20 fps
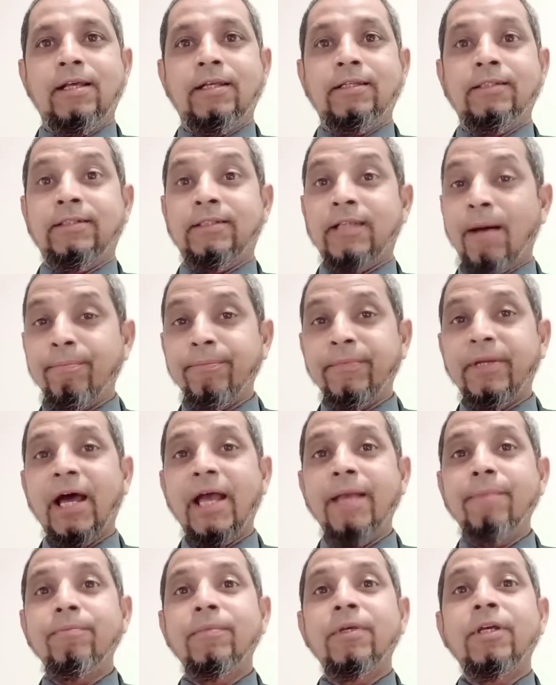
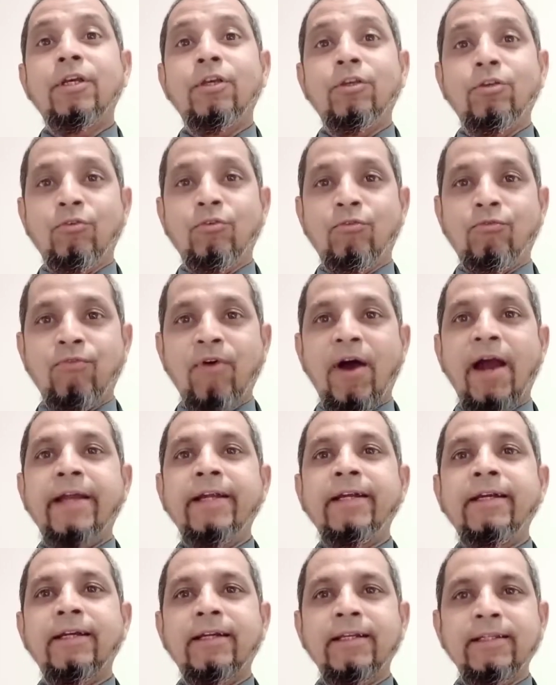Sometimes you
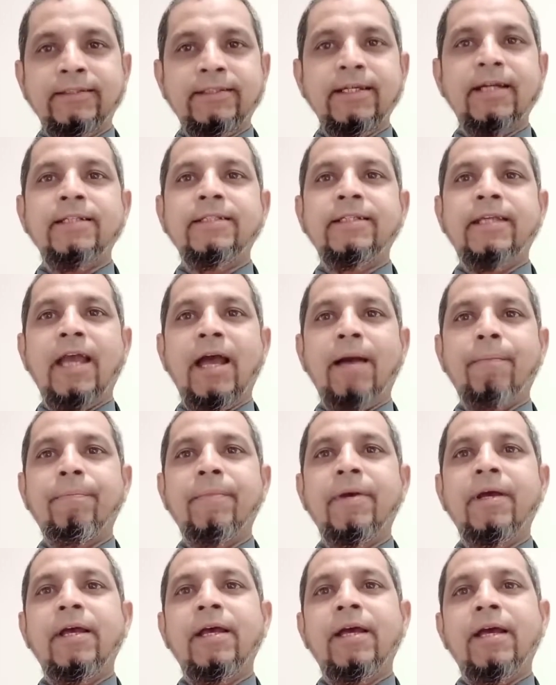find research gap
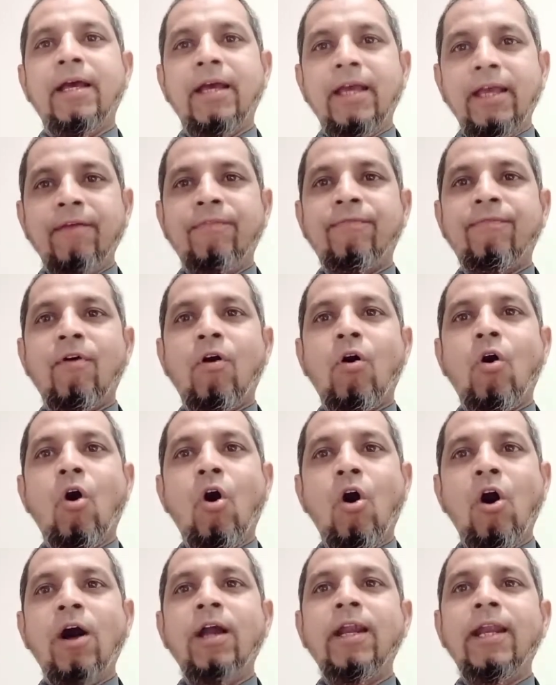if
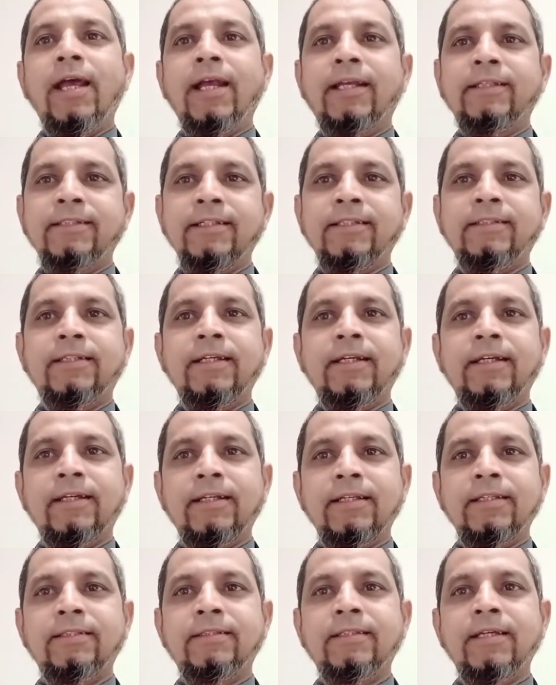all existing
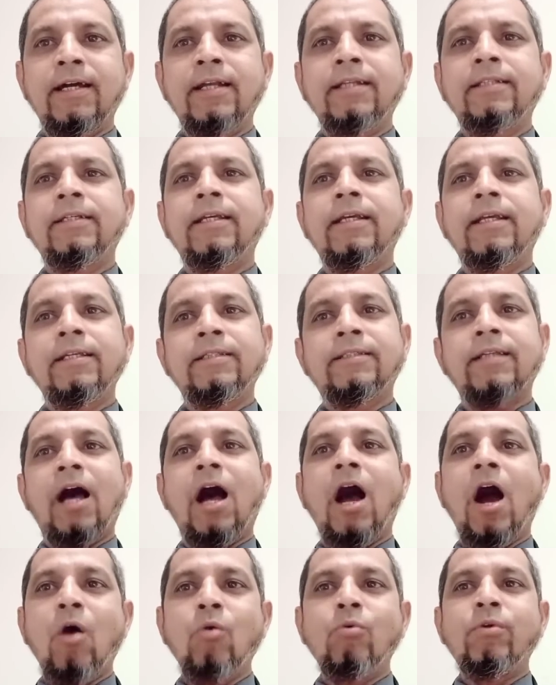research is
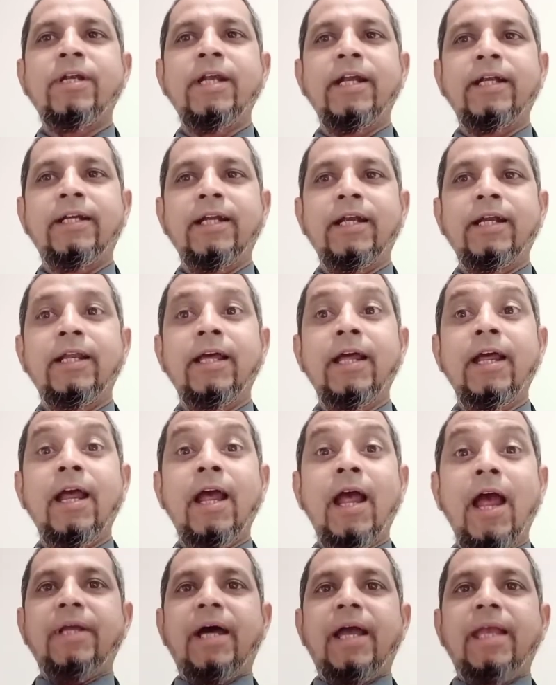outdated.
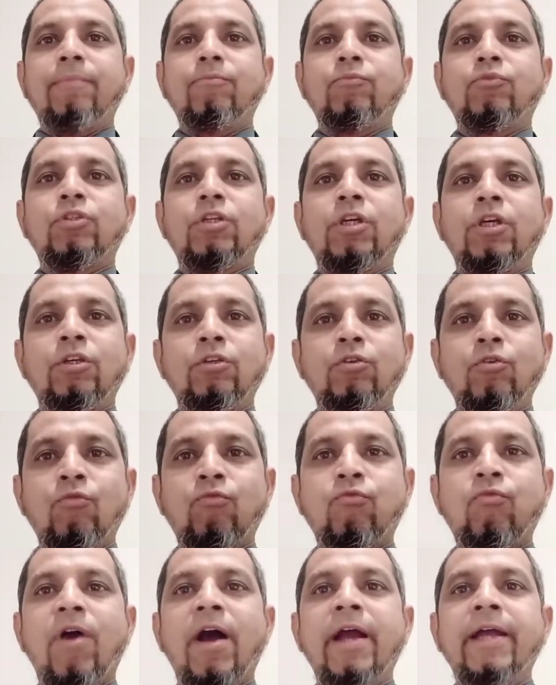Sometimes you
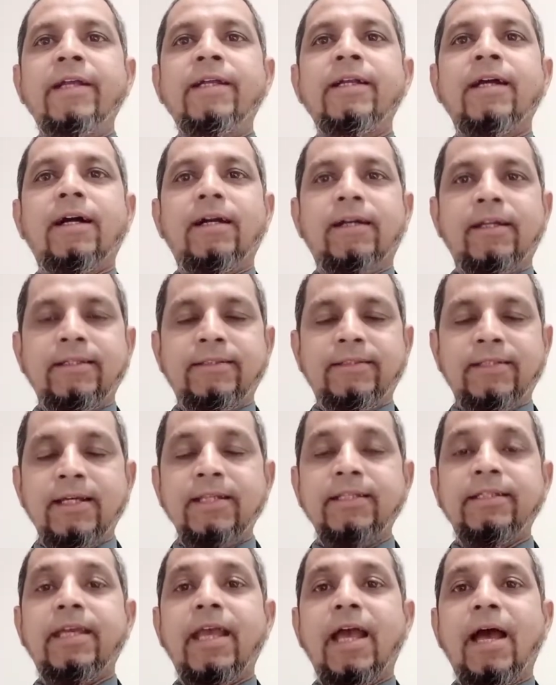find
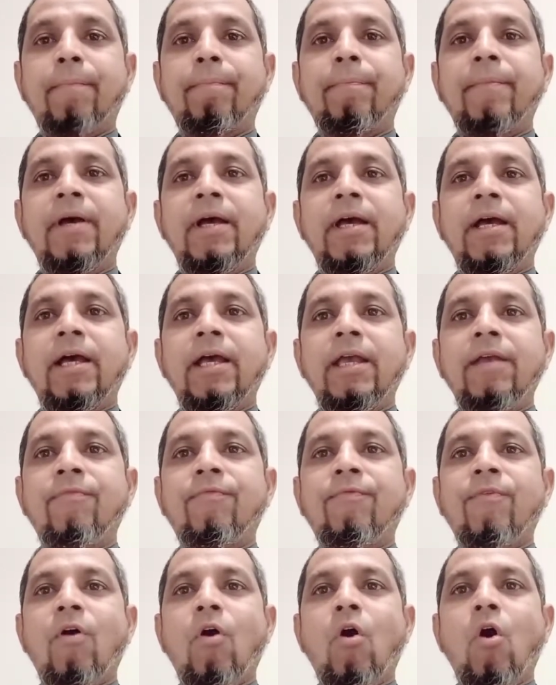research gap
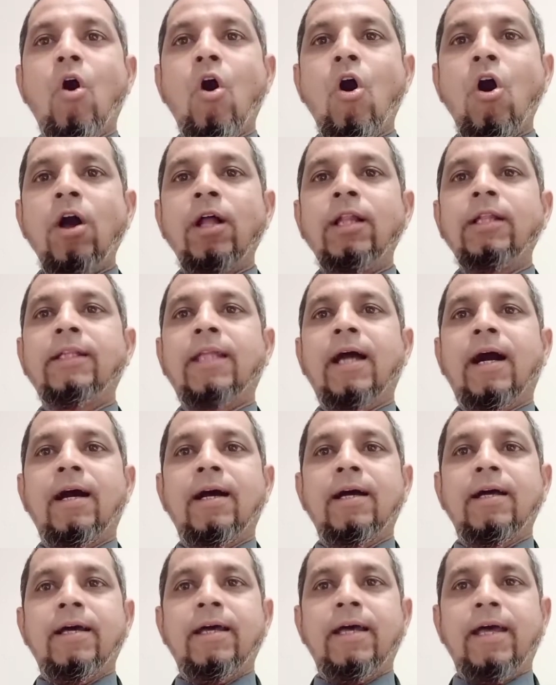if all the
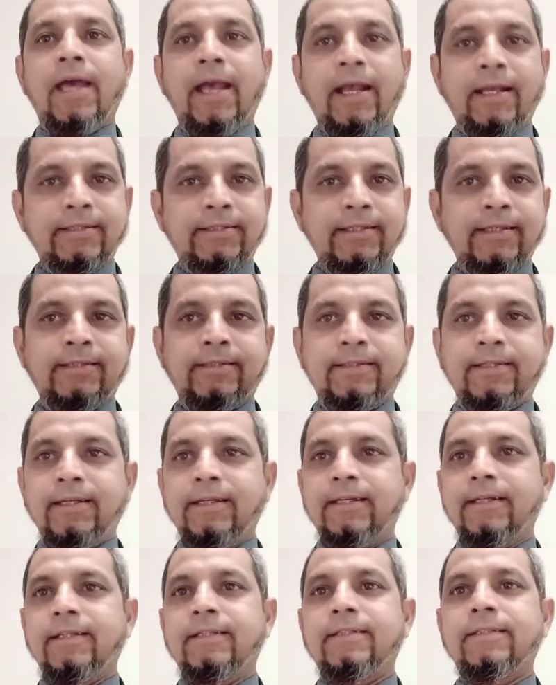
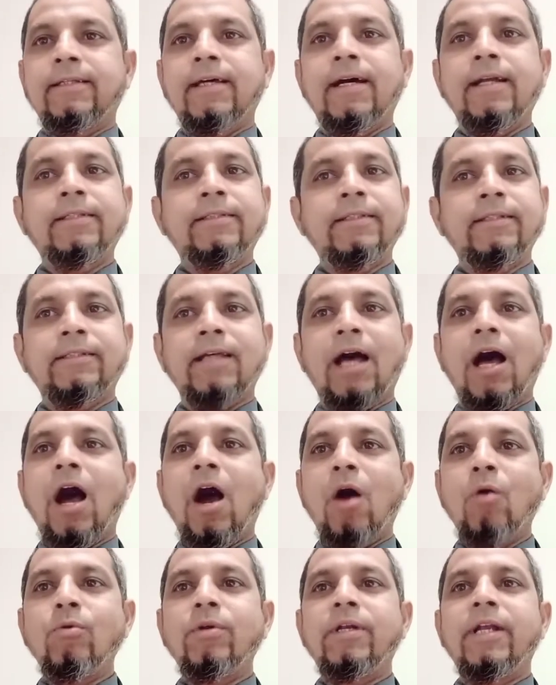existing research is
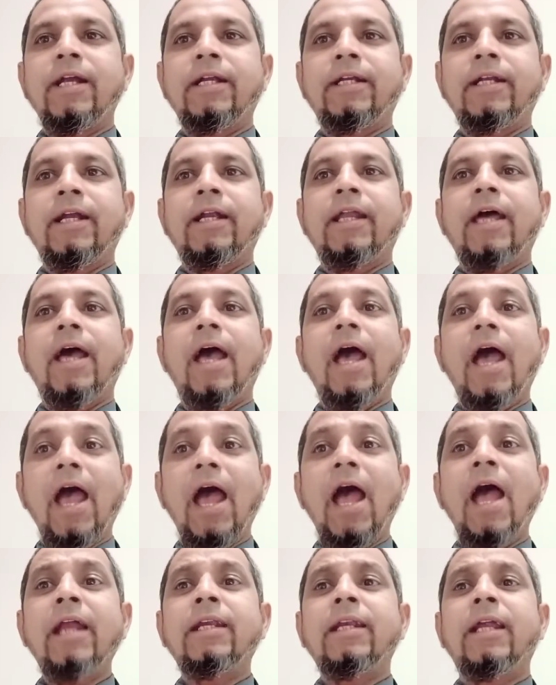outdated
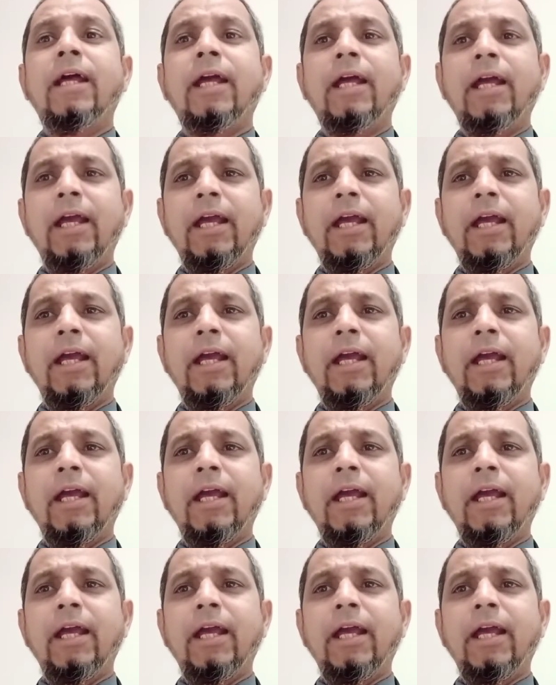and